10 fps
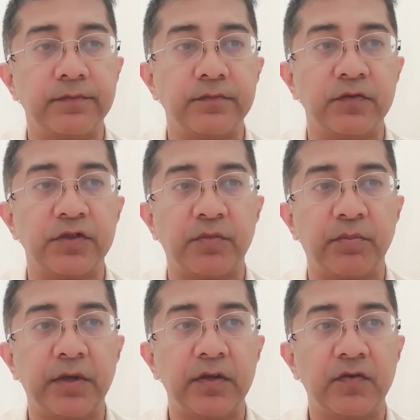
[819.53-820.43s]
which is
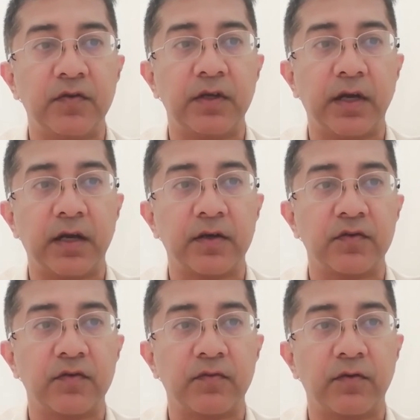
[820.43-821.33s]
PCX
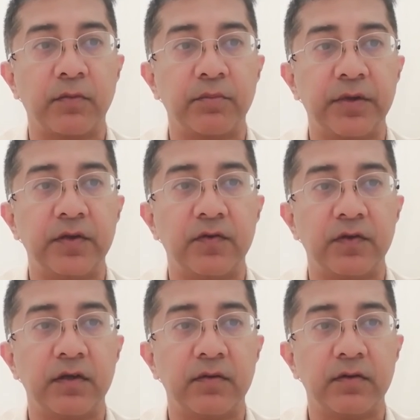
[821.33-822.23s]
from
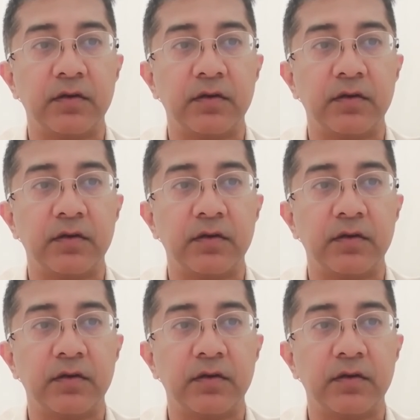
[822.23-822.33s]
PC,